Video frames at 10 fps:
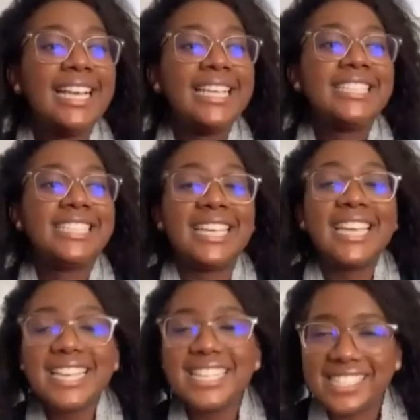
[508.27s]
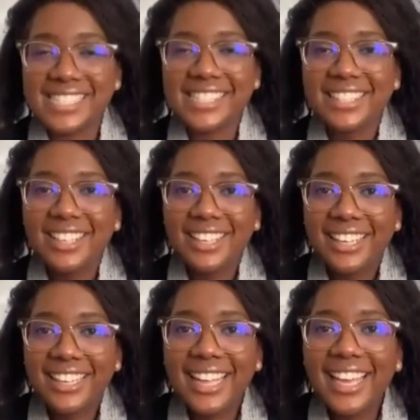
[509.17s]
geez,
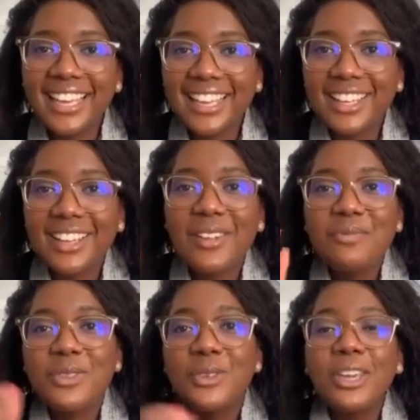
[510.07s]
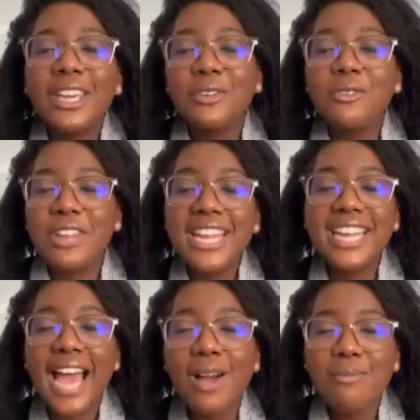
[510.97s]
like you can read
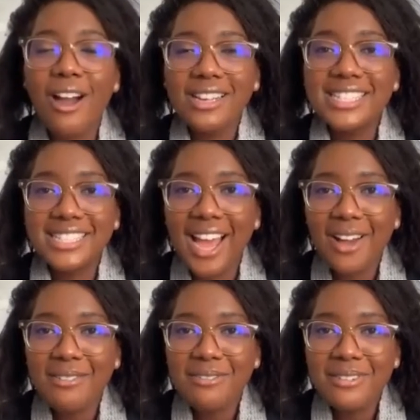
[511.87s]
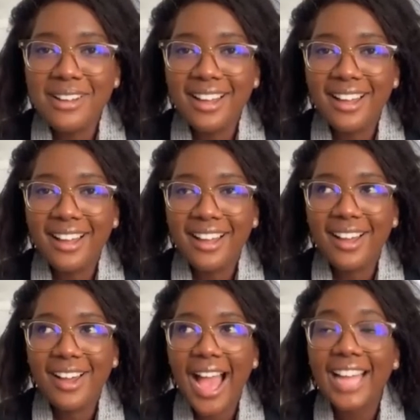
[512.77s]
up on stuff
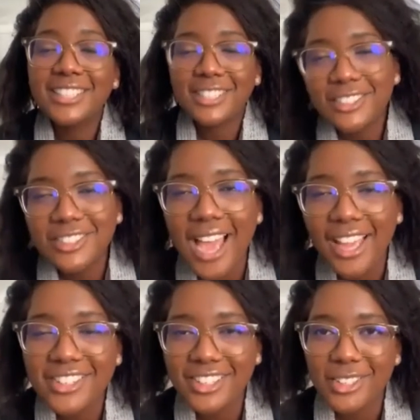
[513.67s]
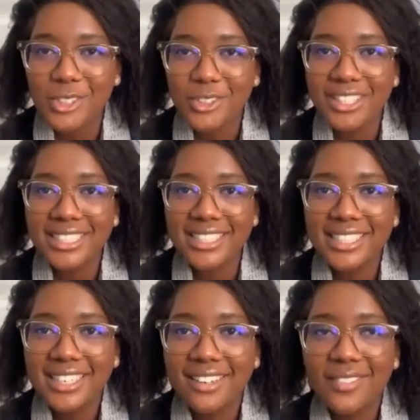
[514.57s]
until you actually do it,
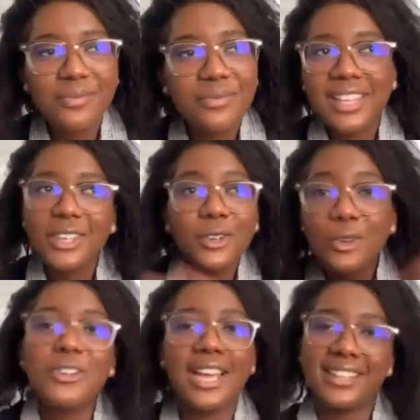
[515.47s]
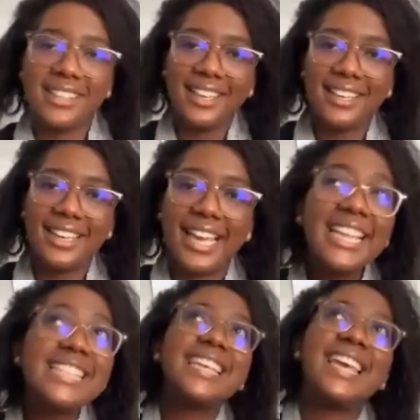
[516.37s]
you know nothing.
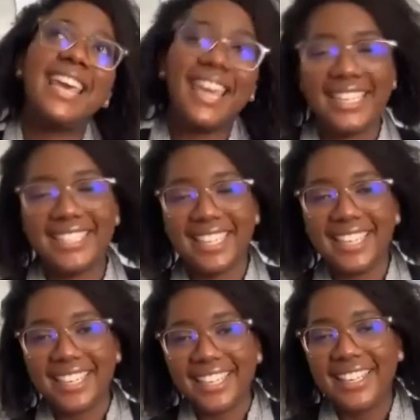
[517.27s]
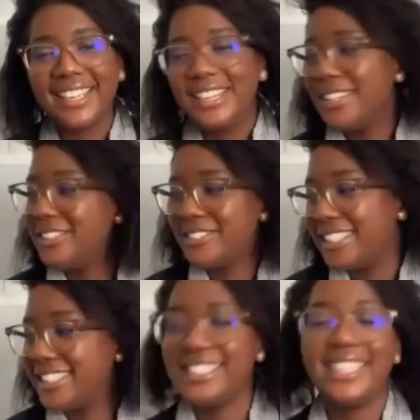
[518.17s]
It's hectic.
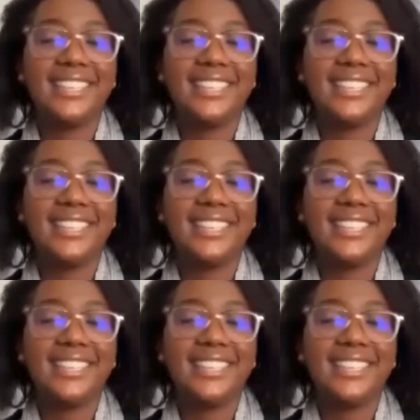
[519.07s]
But yeah.